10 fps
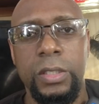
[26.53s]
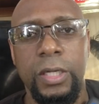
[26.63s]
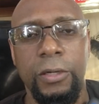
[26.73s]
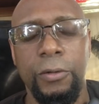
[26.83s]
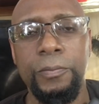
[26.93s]

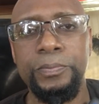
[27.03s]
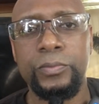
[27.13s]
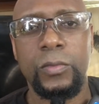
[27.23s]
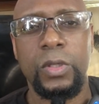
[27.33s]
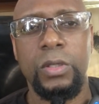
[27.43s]
Now,
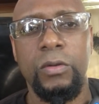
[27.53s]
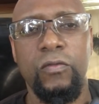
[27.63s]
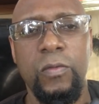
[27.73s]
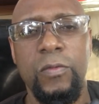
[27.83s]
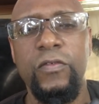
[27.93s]

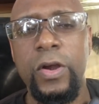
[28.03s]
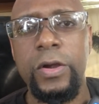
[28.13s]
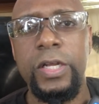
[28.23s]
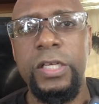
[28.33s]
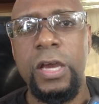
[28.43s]
from a
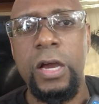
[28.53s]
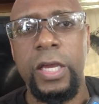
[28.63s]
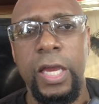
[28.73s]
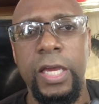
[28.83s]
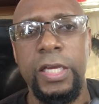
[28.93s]
very
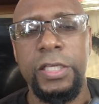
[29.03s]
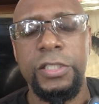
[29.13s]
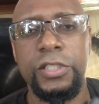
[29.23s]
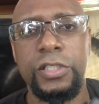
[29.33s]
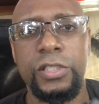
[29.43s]
young
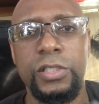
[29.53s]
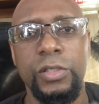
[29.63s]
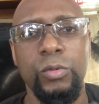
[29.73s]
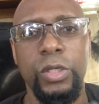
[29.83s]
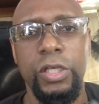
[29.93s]
age,
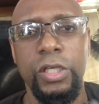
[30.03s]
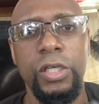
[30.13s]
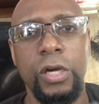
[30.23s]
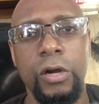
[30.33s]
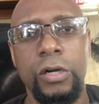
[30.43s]

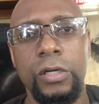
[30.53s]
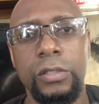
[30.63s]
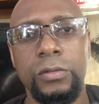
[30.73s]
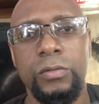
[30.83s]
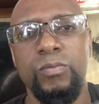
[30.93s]
we
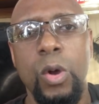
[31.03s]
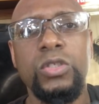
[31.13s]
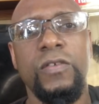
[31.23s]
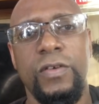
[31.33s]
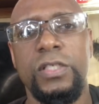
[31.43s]
are
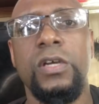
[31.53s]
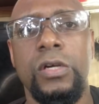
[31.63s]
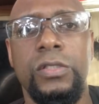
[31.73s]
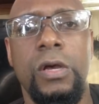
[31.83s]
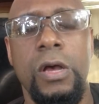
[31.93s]
most of us
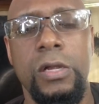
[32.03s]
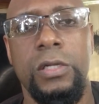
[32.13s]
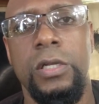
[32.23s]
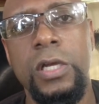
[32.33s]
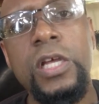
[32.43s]
are
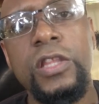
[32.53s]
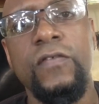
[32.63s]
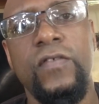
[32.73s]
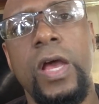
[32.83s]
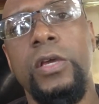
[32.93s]
taught
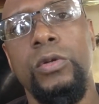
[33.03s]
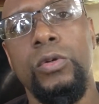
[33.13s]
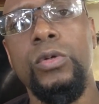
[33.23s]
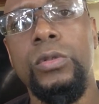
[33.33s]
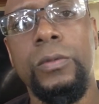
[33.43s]
the
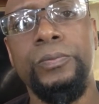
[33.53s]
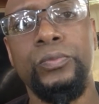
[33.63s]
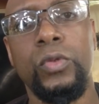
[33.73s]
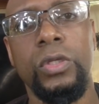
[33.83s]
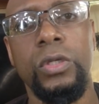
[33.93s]
value
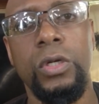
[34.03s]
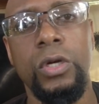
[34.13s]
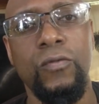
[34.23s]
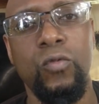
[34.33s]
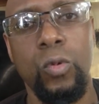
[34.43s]

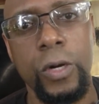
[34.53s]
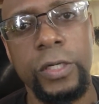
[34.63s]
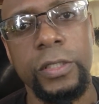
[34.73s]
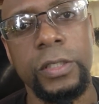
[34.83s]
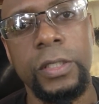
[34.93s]
of
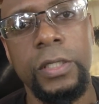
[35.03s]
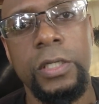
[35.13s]
working.